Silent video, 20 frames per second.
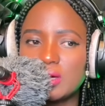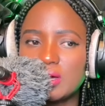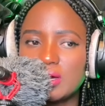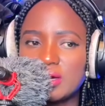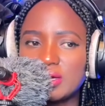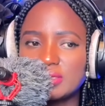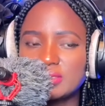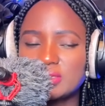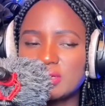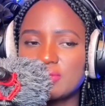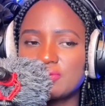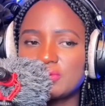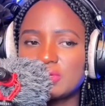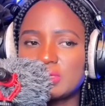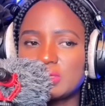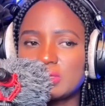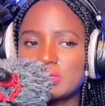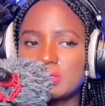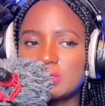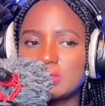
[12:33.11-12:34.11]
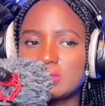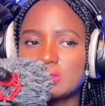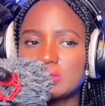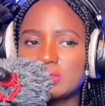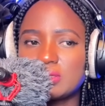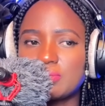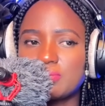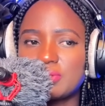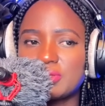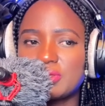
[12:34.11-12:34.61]
I definitely
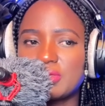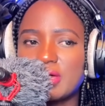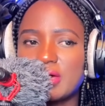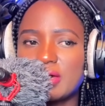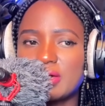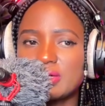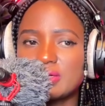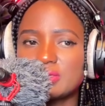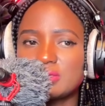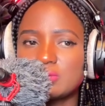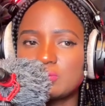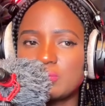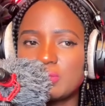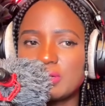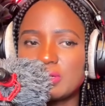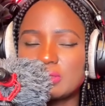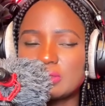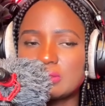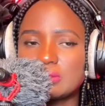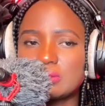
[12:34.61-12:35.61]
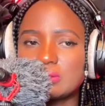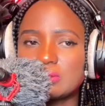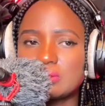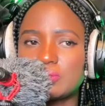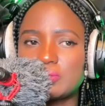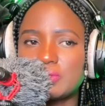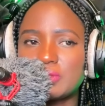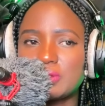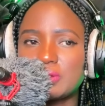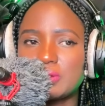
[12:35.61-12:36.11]
sympathize with
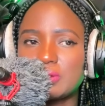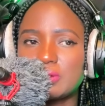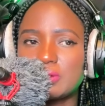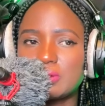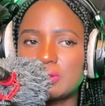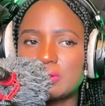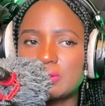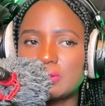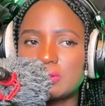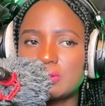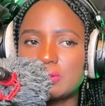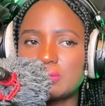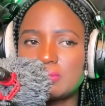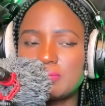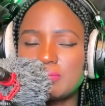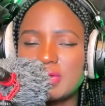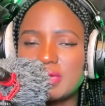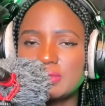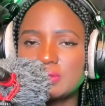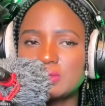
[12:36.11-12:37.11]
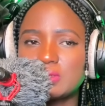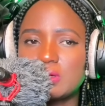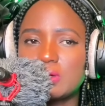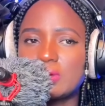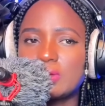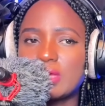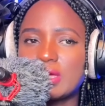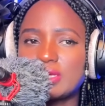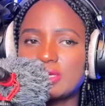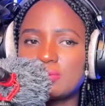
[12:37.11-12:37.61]
the
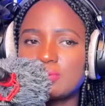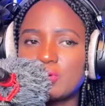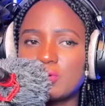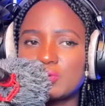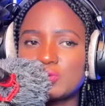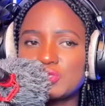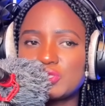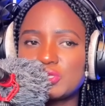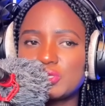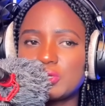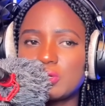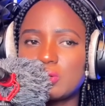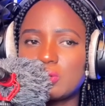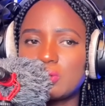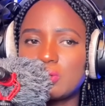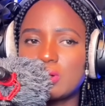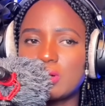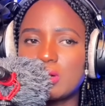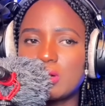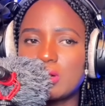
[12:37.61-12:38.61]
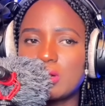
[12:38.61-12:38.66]
mental and emotional